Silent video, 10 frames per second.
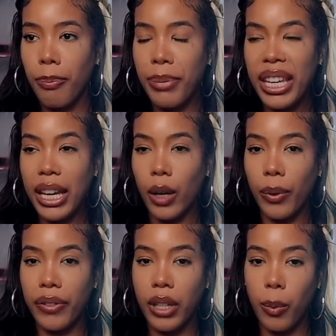being
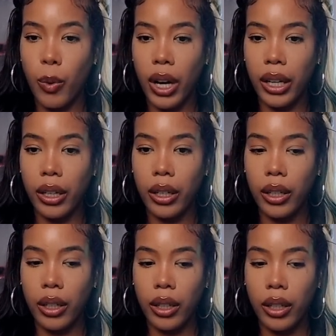with someone
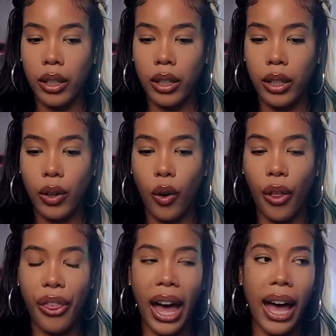
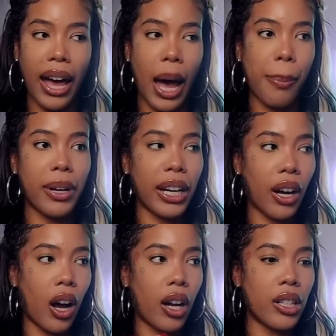or that
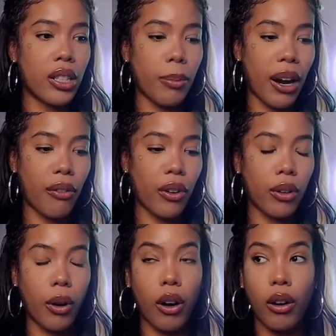happening under my,
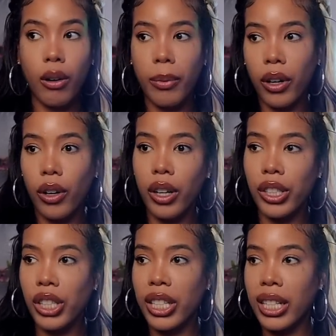oh my
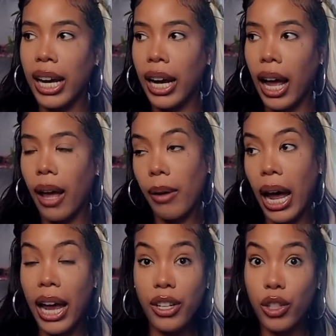gosh, it's like,
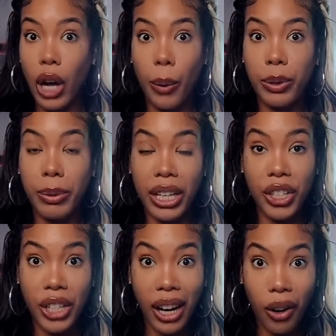I just know I would be
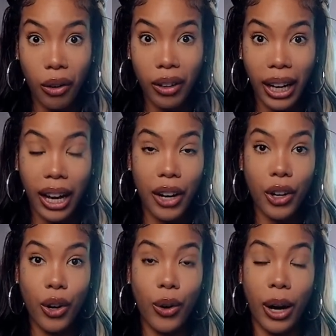in jail. Like, I
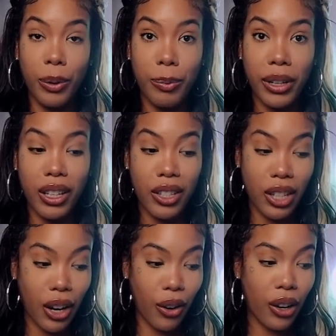know I would be in
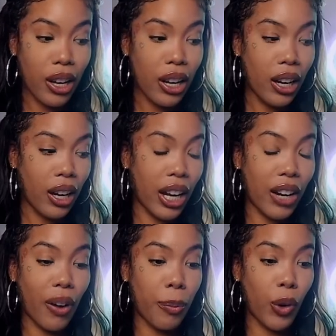jail. And
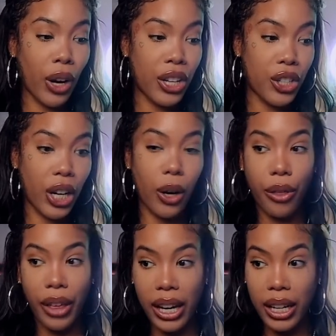if I'm not in jail,
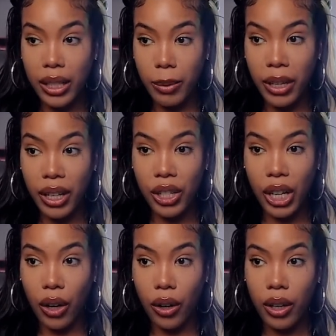they need to be in
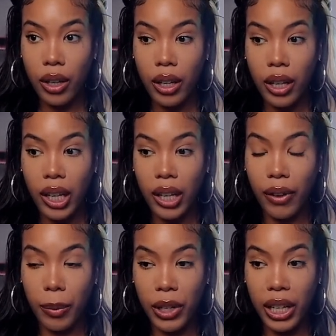jail,
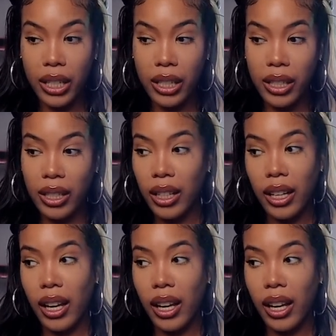if I'm honest.